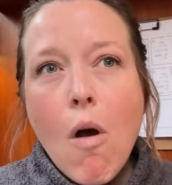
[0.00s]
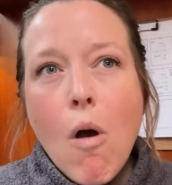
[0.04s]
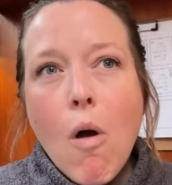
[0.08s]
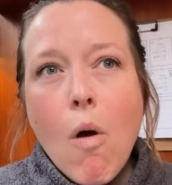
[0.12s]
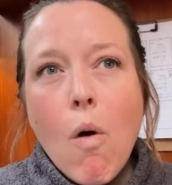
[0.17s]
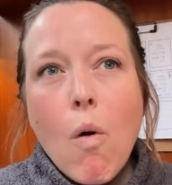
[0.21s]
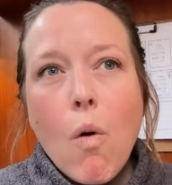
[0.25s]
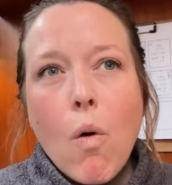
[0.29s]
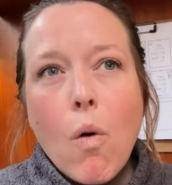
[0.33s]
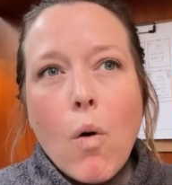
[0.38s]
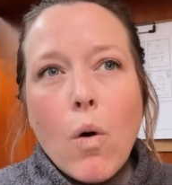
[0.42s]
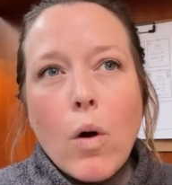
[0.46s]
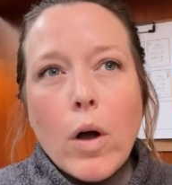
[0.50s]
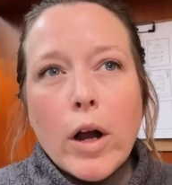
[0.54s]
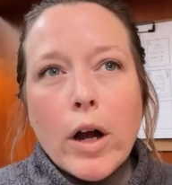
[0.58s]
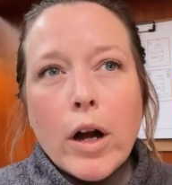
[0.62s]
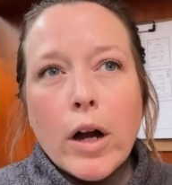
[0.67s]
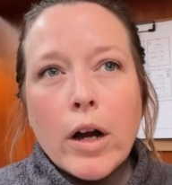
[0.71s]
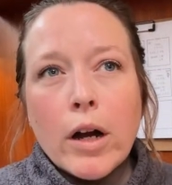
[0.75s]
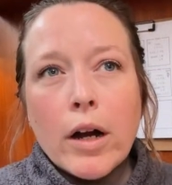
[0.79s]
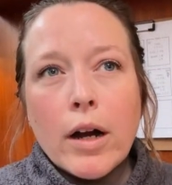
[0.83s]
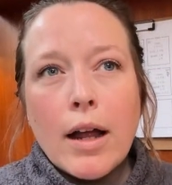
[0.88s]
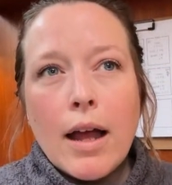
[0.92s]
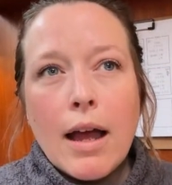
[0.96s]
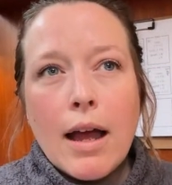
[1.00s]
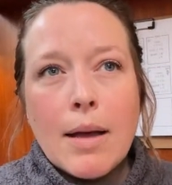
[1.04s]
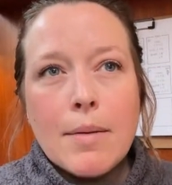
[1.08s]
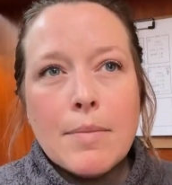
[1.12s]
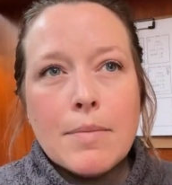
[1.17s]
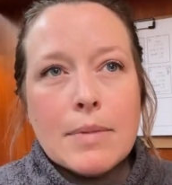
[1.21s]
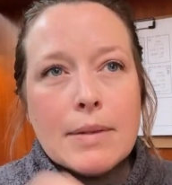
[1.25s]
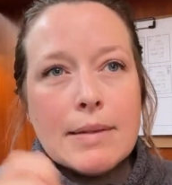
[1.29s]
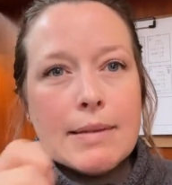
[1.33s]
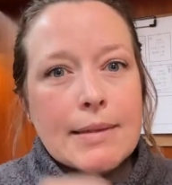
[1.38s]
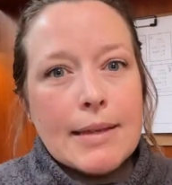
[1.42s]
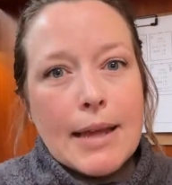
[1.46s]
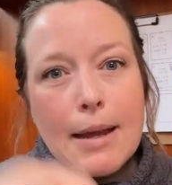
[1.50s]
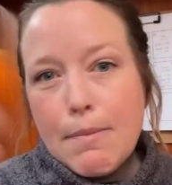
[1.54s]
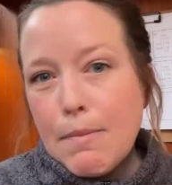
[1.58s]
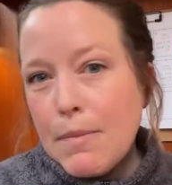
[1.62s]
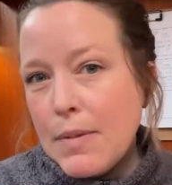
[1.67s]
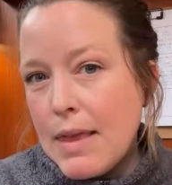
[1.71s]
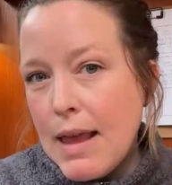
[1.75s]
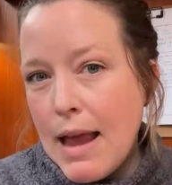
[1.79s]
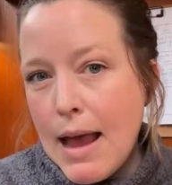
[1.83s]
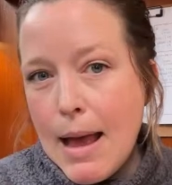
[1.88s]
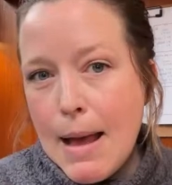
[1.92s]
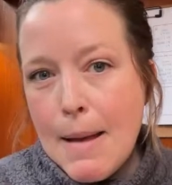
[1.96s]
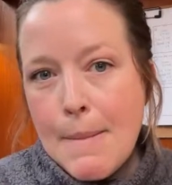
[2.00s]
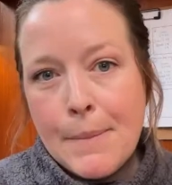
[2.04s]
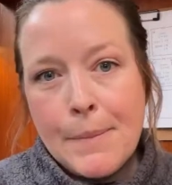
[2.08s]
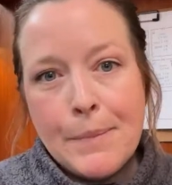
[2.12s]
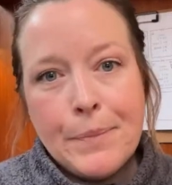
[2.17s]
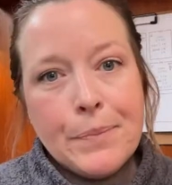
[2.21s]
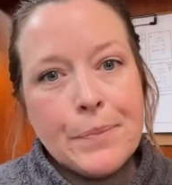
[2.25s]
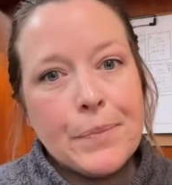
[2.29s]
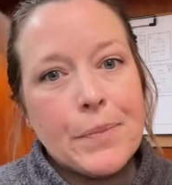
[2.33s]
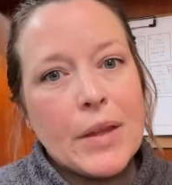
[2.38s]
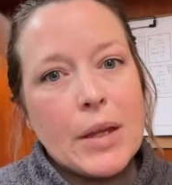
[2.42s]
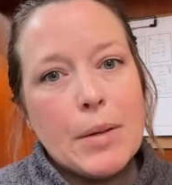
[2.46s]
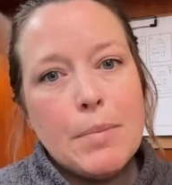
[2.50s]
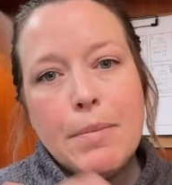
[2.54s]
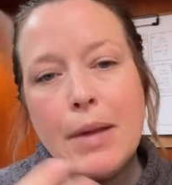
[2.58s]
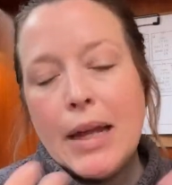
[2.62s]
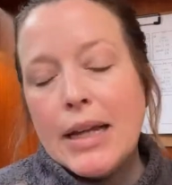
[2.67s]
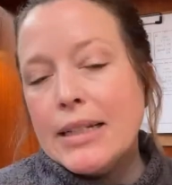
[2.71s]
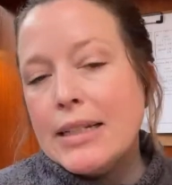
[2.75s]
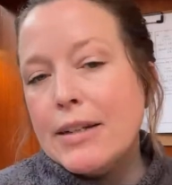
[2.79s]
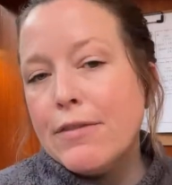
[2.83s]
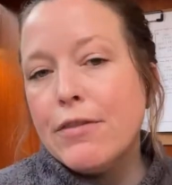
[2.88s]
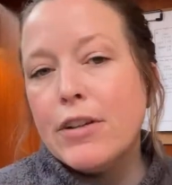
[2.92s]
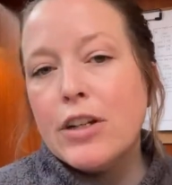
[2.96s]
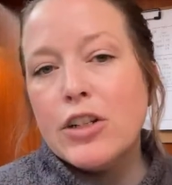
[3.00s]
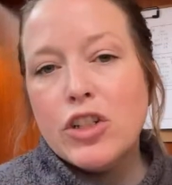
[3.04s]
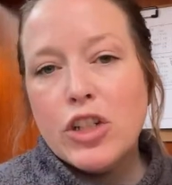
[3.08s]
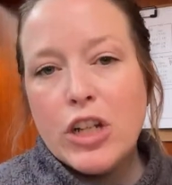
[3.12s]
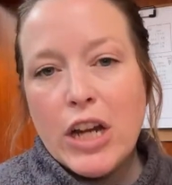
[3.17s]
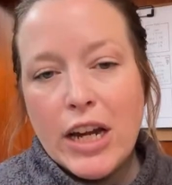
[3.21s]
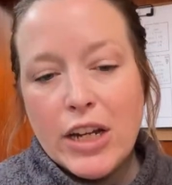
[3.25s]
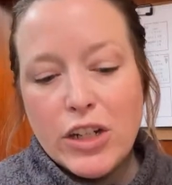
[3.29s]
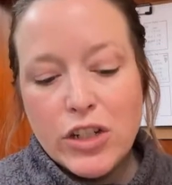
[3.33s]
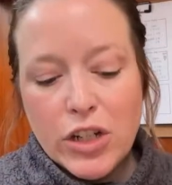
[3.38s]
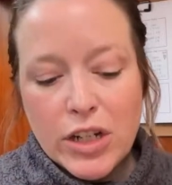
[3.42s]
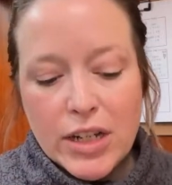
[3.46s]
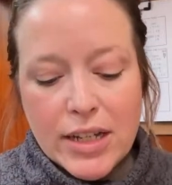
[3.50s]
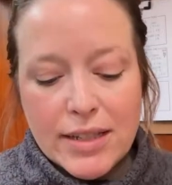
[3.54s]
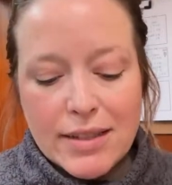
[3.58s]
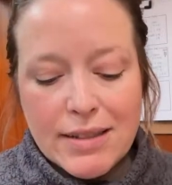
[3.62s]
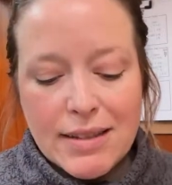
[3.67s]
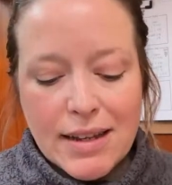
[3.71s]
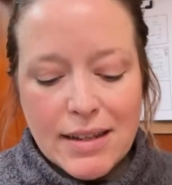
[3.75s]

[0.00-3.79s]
or skip them, make different changes.